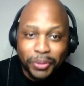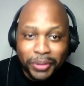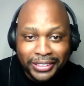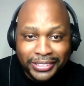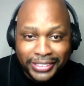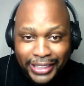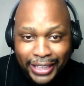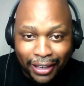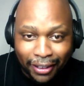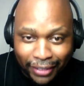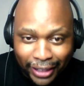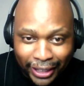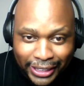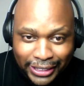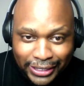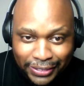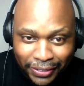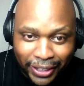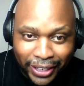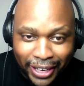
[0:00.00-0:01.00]
can tell, like
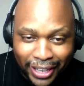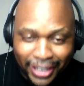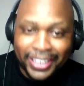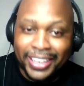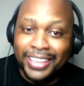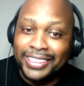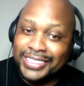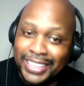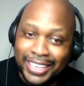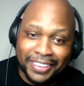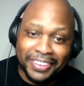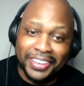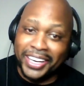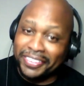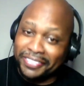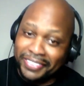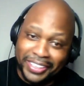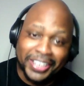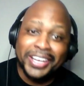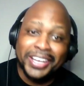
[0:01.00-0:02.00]
it's very
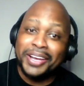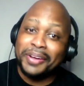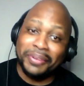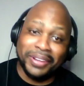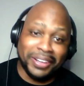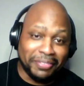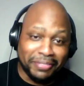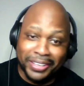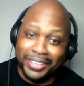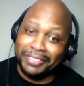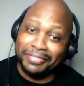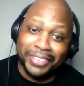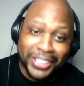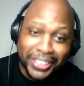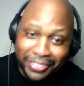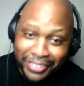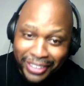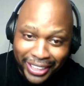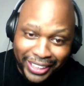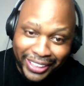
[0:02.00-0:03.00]
we
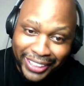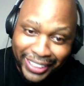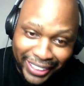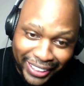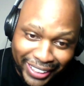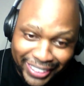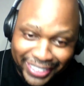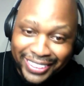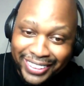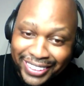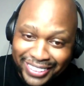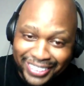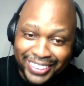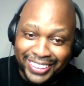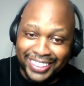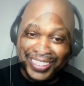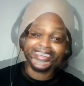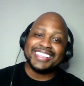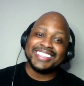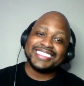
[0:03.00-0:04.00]
don't edit any.
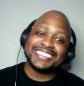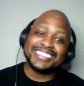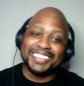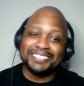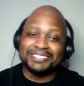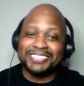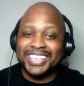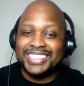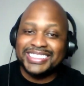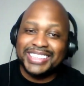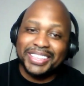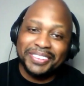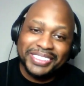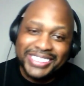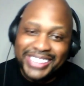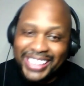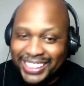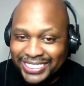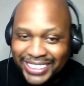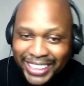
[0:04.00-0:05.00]
Some things I wish
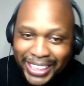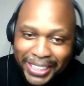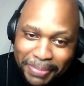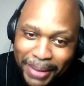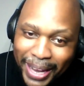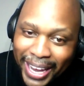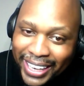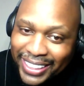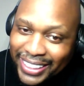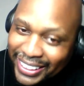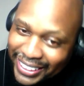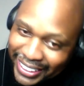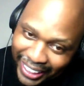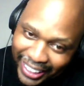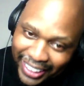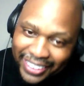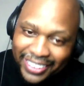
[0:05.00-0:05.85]
I could take back and I can't.